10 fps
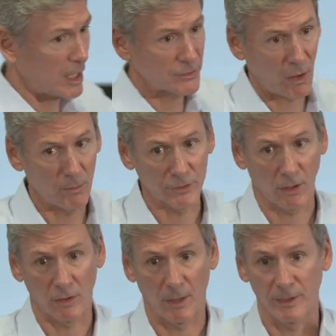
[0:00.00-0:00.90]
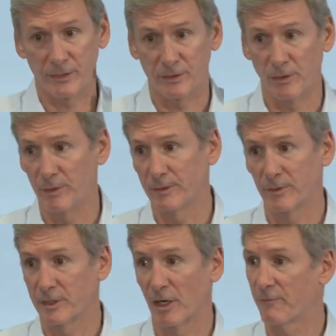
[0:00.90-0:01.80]
as, almost all companies do, we
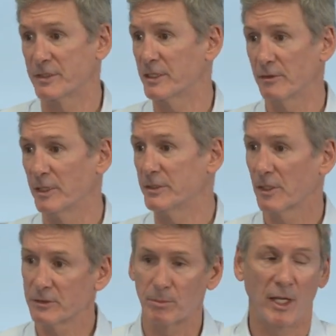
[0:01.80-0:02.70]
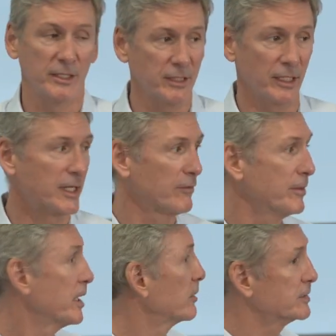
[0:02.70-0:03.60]
looked at our facilities and our supply chain like
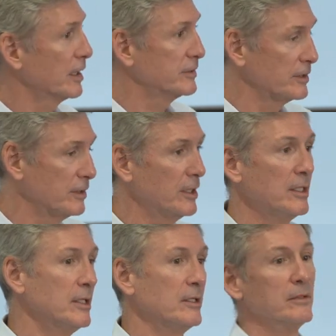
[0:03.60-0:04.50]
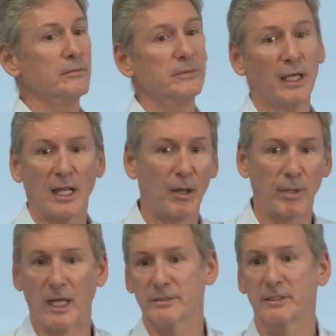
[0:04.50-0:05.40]
everybody else does, and taking out
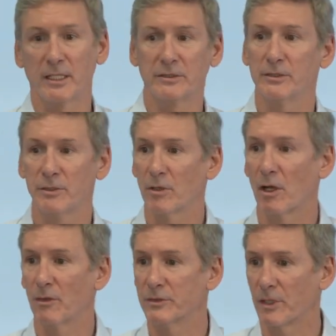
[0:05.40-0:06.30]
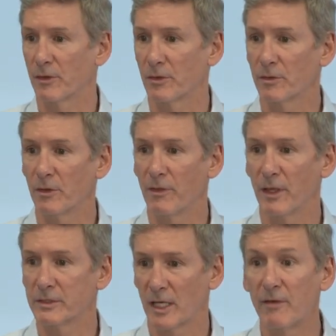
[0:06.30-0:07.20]
plastics and doing all those other good
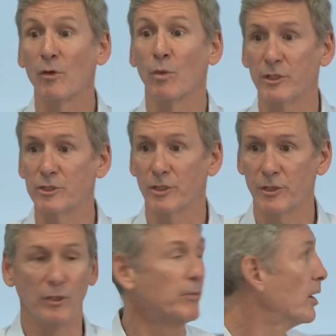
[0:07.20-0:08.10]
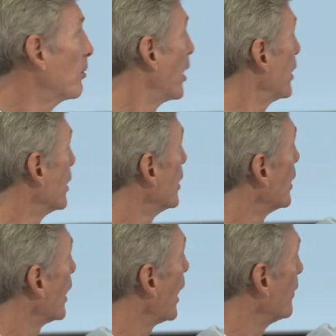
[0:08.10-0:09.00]
things that everyone should do, by the way.
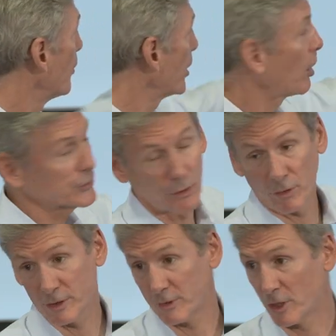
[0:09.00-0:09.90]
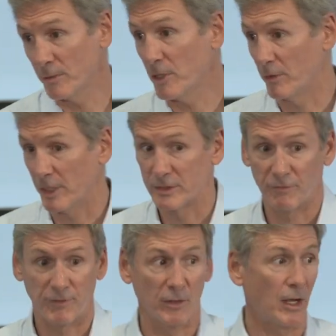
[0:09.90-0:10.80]
And then we also looked at the communities
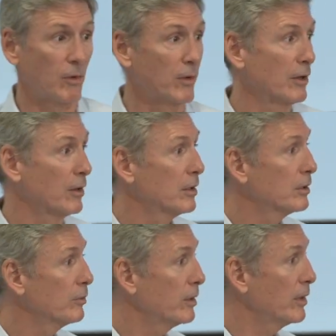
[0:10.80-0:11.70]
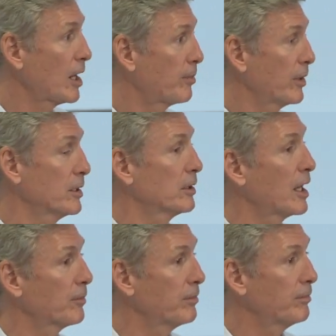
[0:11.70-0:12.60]
and figured out where we, we operate in a
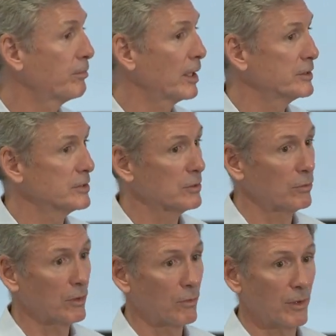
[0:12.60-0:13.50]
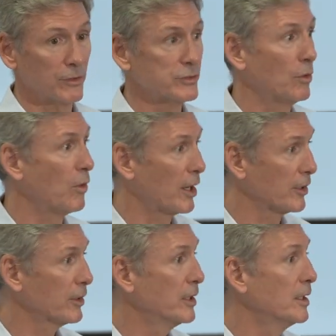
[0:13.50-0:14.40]
lot of places in the world where there's no
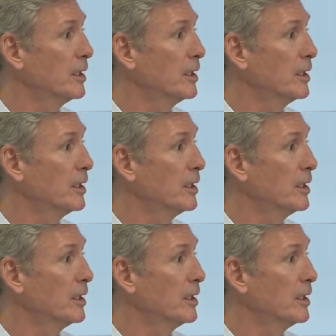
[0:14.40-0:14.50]
water.